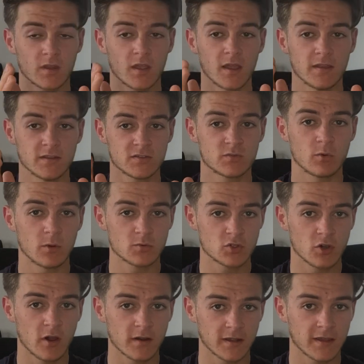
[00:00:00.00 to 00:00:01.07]
And this is what I'm
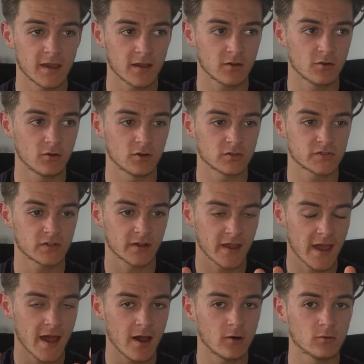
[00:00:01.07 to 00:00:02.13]
trying to get across, like
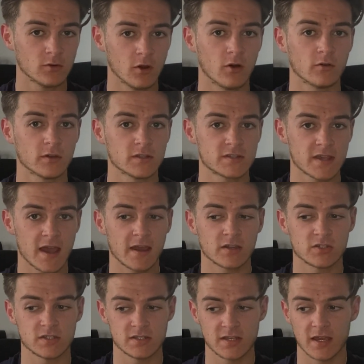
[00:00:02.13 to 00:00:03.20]
how long it's
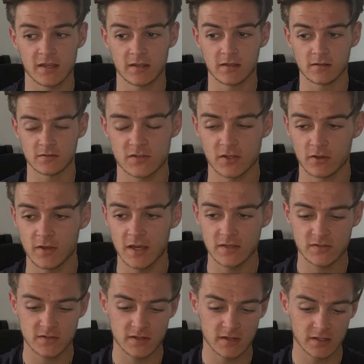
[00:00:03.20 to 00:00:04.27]
actually taking. So
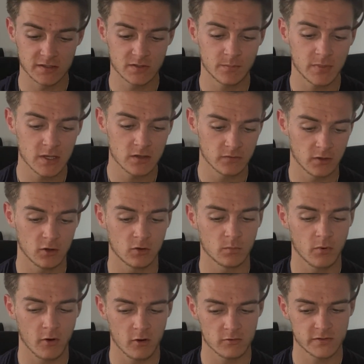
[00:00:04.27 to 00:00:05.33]
yes, it is a bit of a long
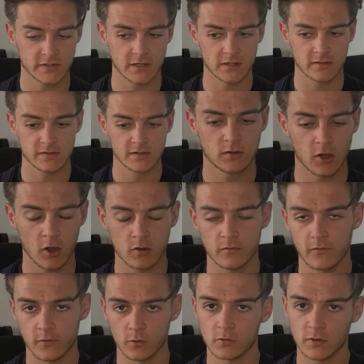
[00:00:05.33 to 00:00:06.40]
process, going
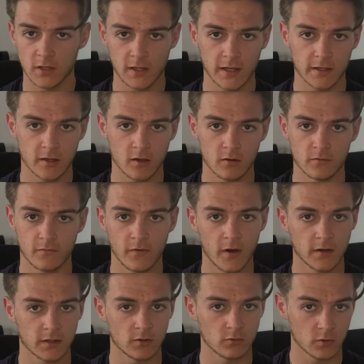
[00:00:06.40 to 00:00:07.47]
through all the Lego,
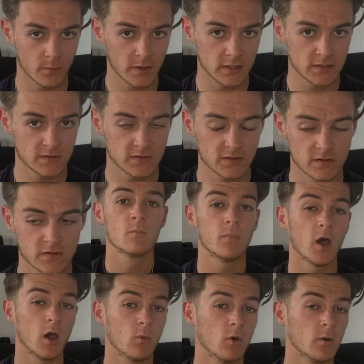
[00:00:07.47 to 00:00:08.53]
finding all the pieces,
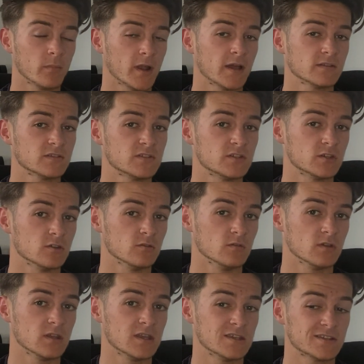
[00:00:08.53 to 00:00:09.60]
but what I'm planning to do
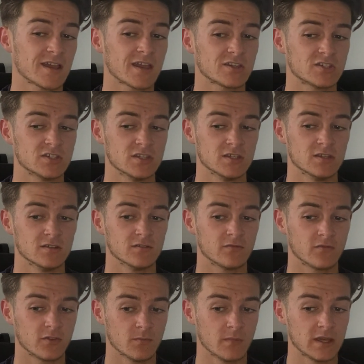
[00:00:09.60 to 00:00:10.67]
is actually,
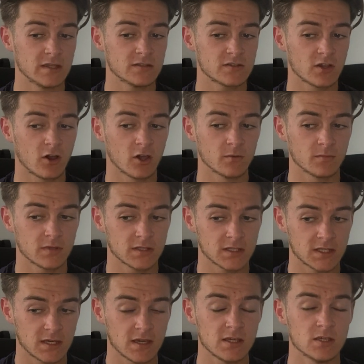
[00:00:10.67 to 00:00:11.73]
for the meantime,
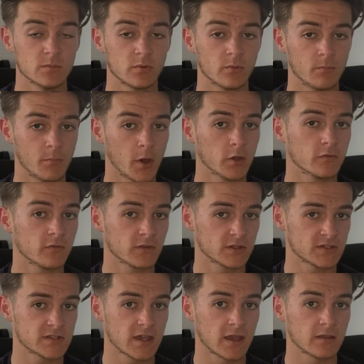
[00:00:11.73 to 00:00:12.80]
keep both of the
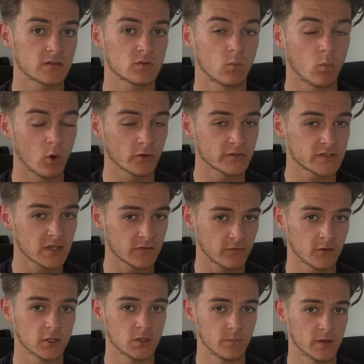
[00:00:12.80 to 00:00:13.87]
sets once they're
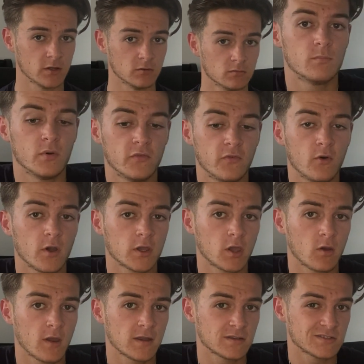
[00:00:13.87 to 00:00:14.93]
fully built. Before I go
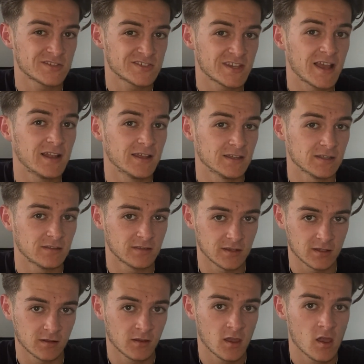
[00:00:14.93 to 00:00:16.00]
ahead and sell
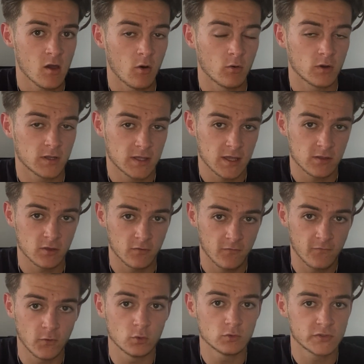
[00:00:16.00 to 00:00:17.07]
anything, I want to get the
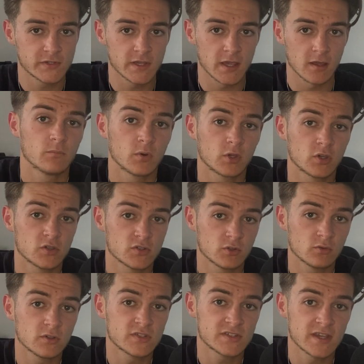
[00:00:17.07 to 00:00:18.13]
full set, because
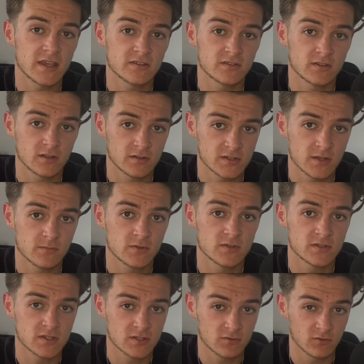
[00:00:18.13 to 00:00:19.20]
all the sets that The
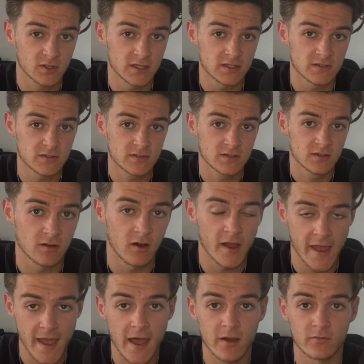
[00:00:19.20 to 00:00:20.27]
Simpsons has released, I have.